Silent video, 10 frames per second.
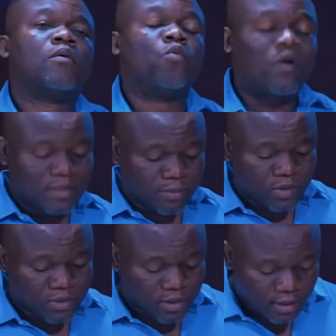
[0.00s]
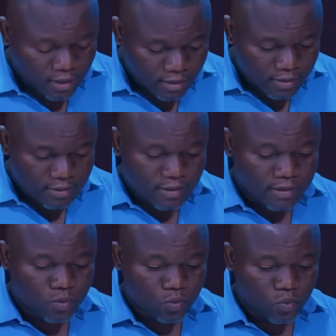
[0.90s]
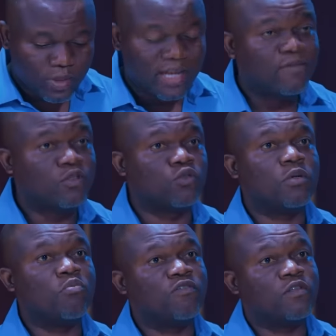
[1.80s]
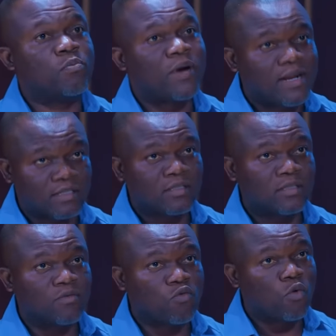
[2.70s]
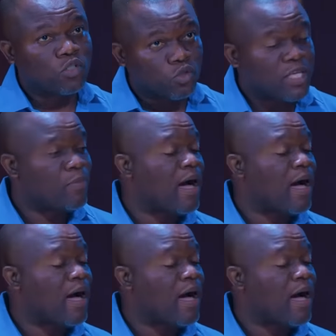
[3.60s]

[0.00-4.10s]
What I'm saying is that we have to remove the pregnancy if we want to keep